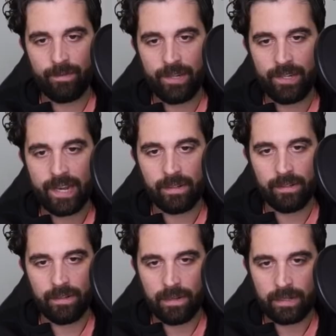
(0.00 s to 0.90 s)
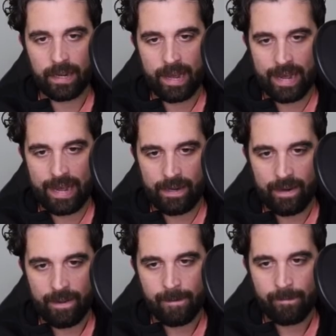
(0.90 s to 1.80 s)
you take a look at
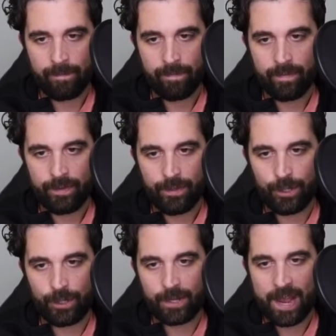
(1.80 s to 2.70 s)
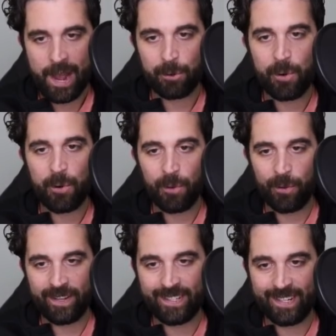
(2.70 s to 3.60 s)
just how cool
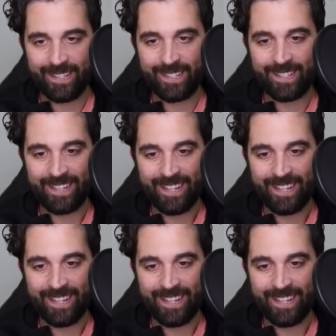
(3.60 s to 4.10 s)
this is.